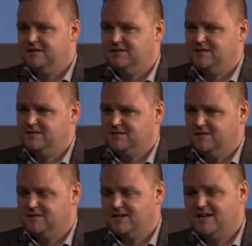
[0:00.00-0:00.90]

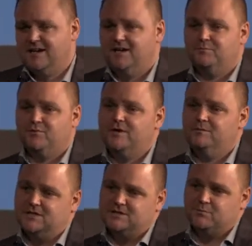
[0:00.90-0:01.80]
this slide pretty
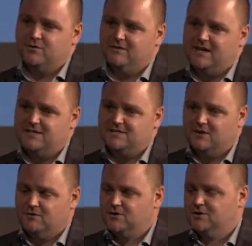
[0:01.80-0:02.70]
much provides
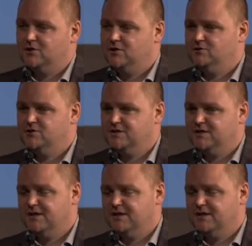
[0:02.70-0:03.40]
our conclusion.